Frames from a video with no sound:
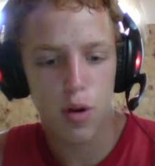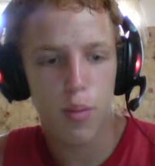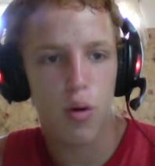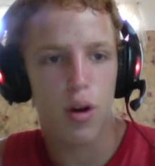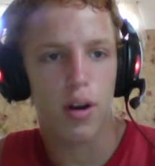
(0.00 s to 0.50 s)

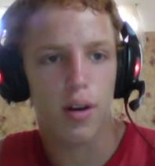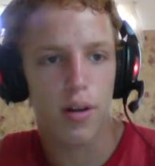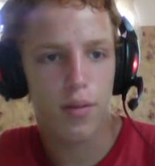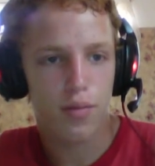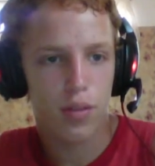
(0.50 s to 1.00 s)
important,
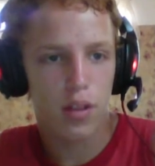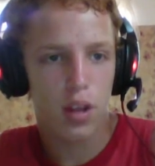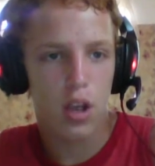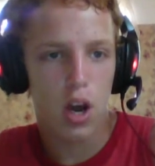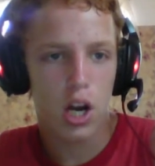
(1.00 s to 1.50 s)

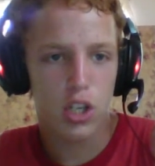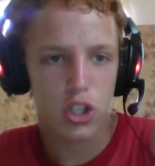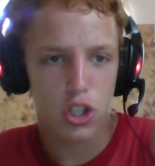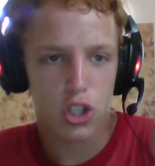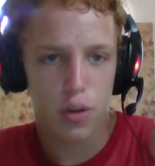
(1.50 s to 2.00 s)
yards
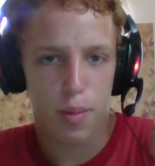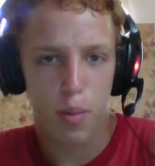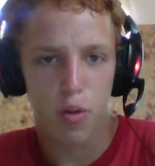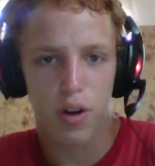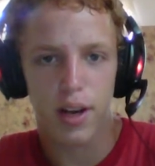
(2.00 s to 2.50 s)
or Super
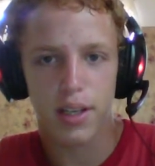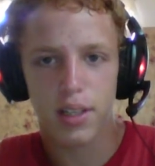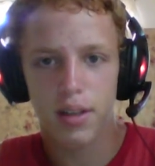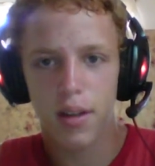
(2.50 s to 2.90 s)
Bowl rings?